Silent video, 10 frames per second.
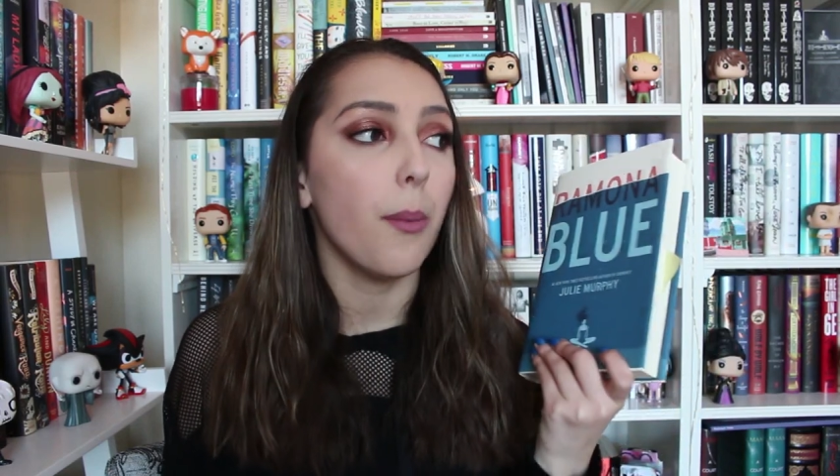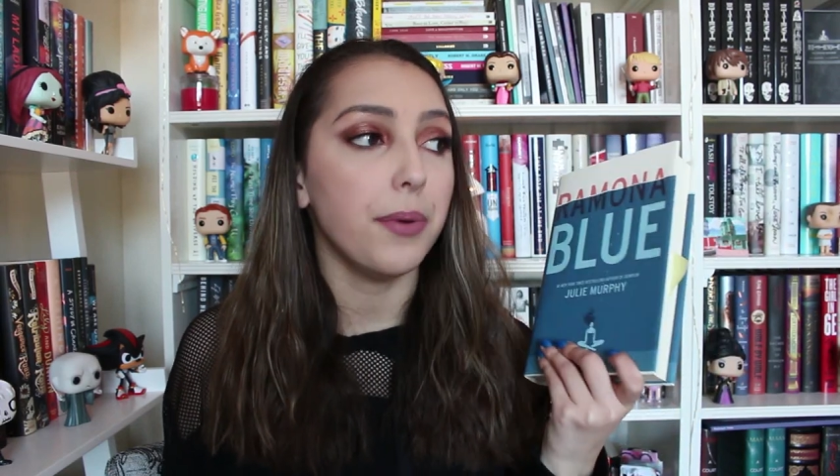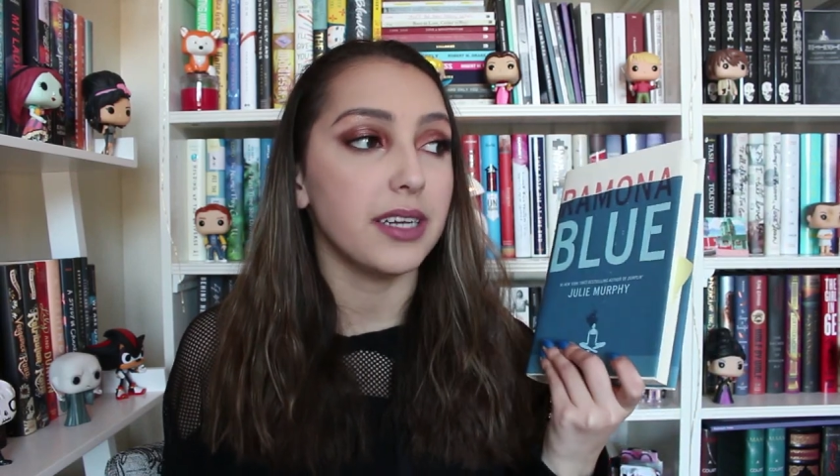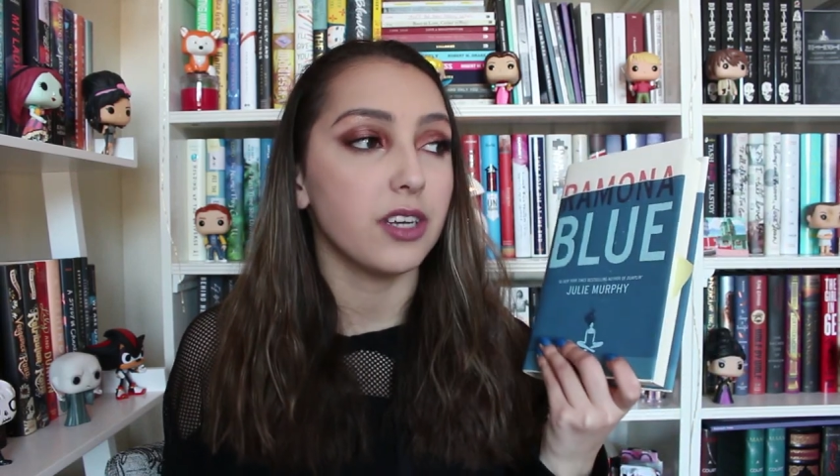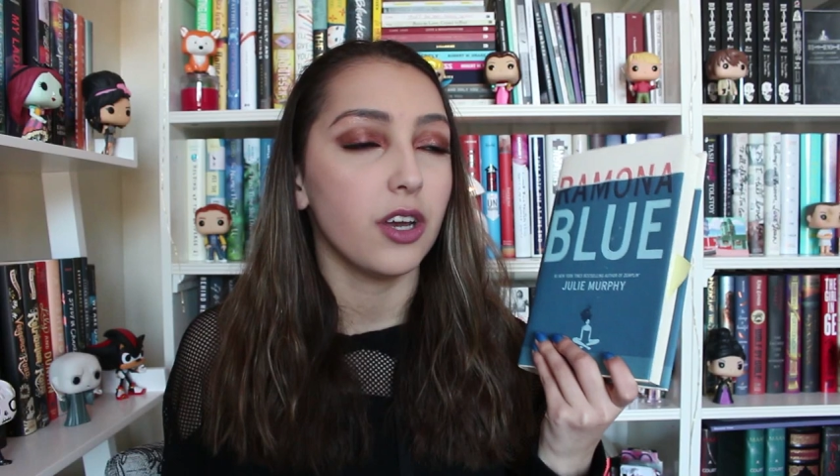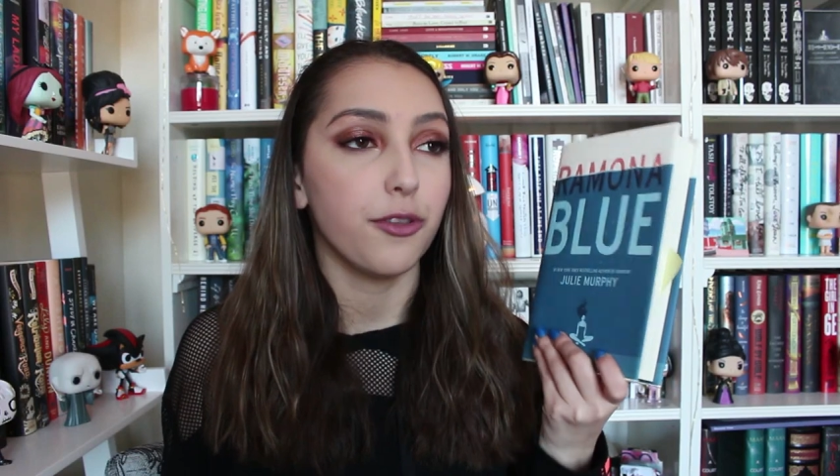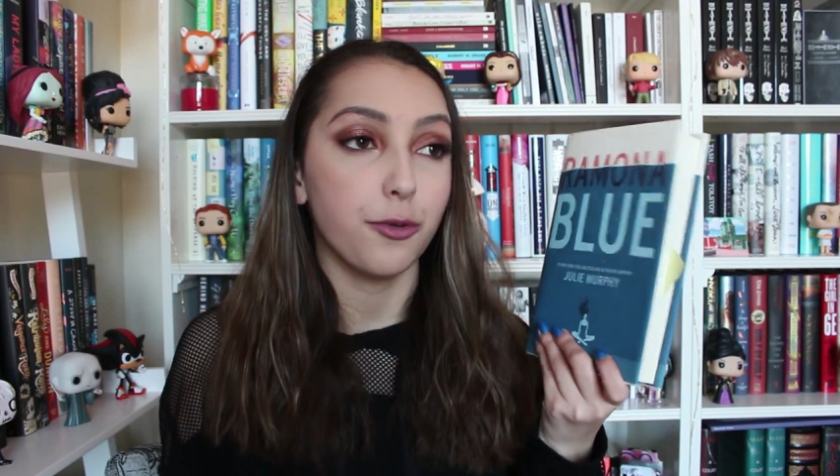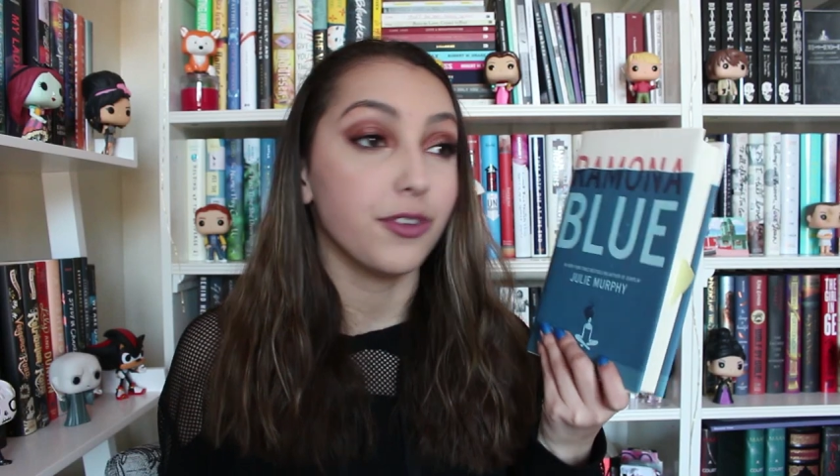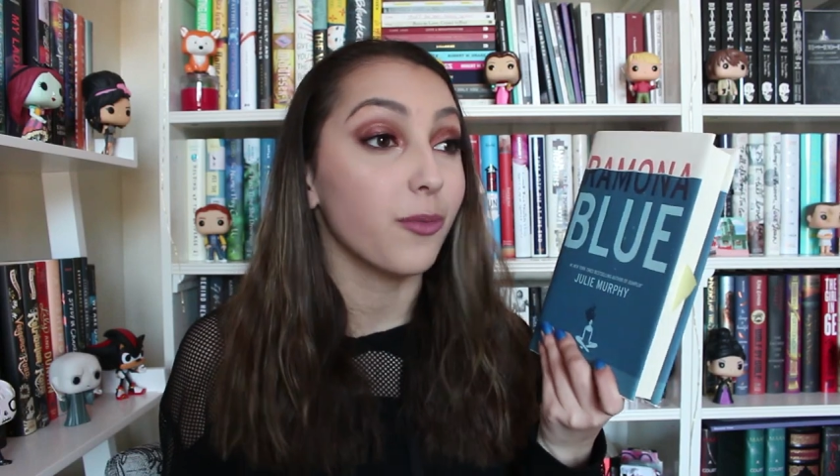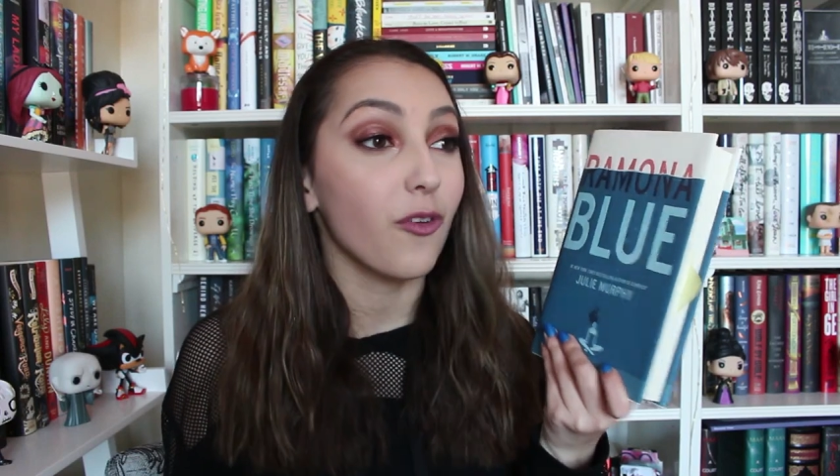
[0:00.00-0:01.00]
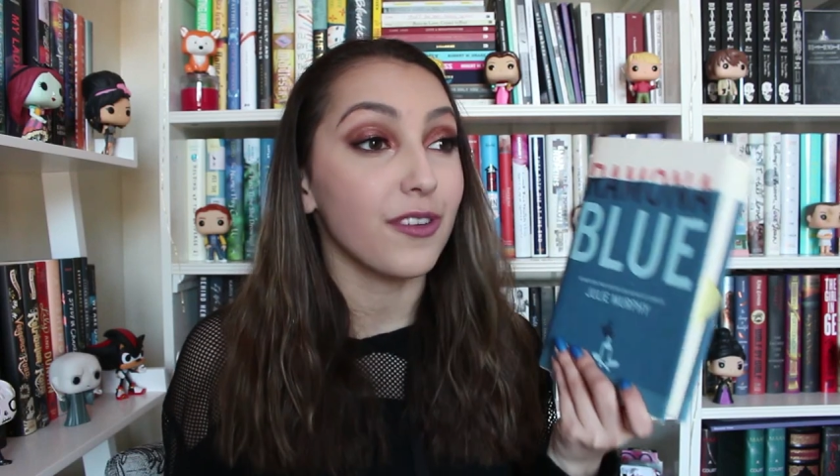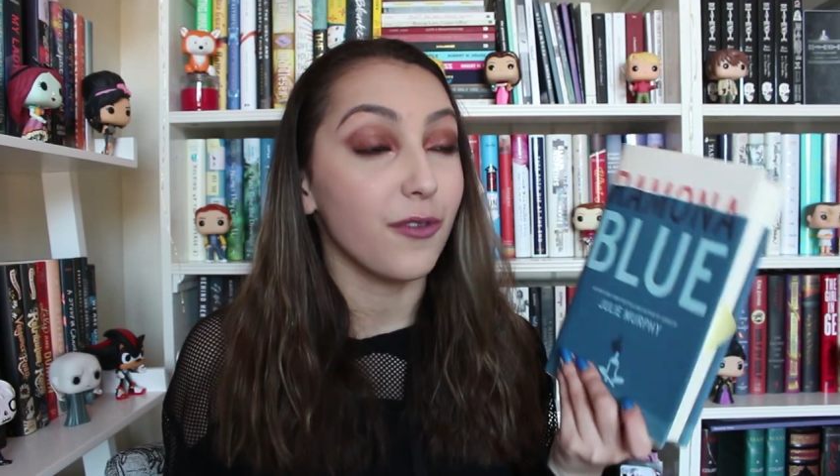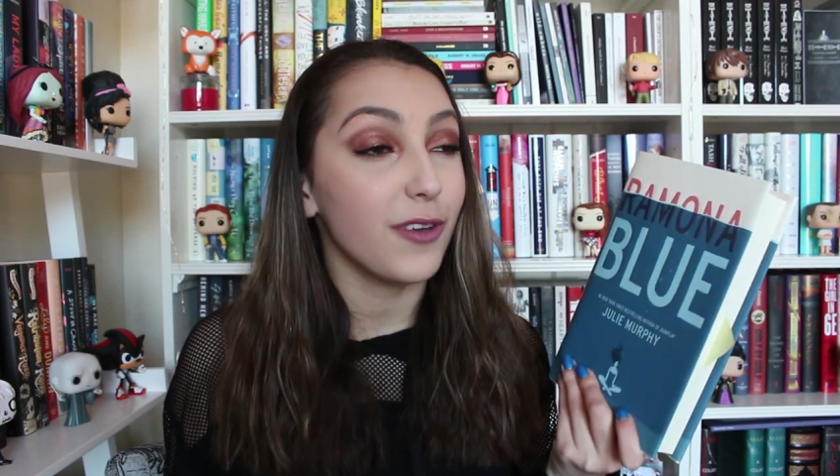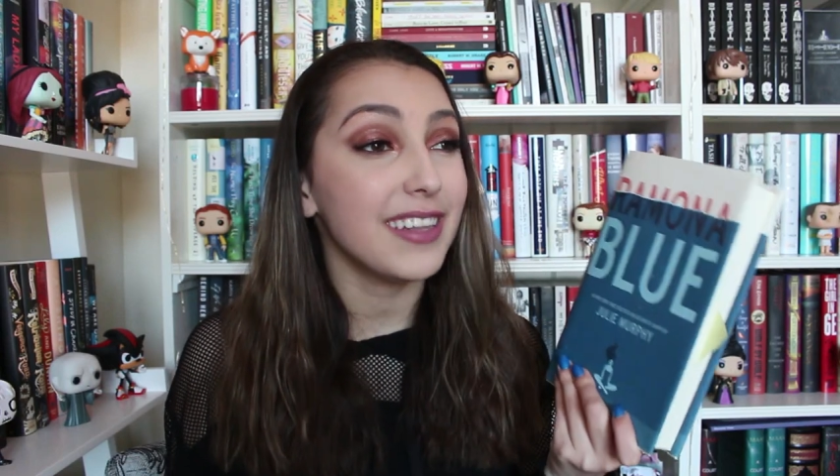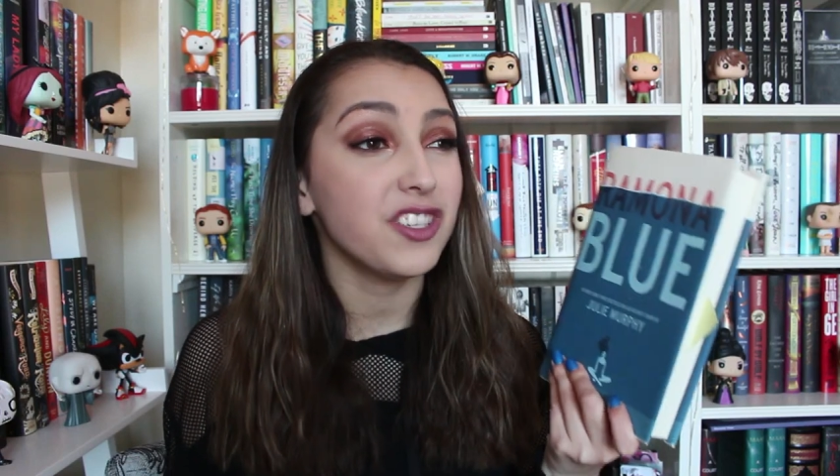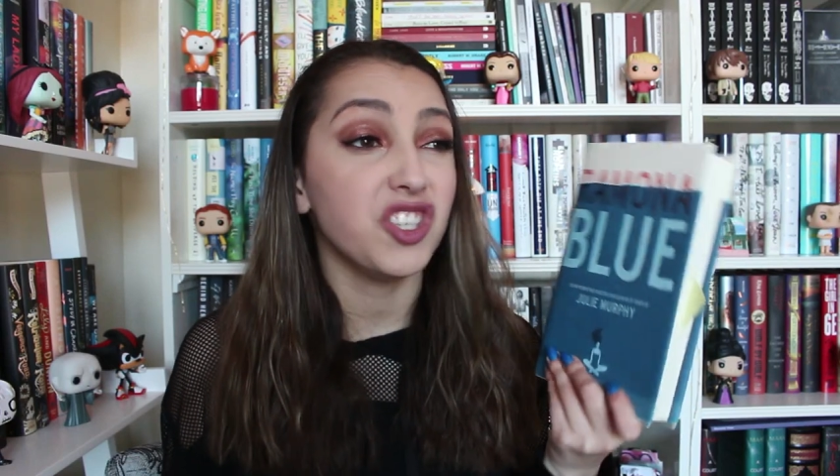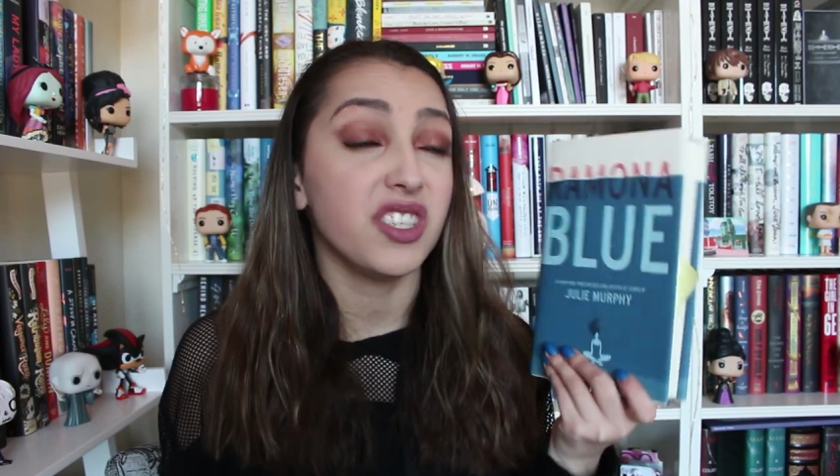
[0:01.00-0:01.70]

but through some course of events,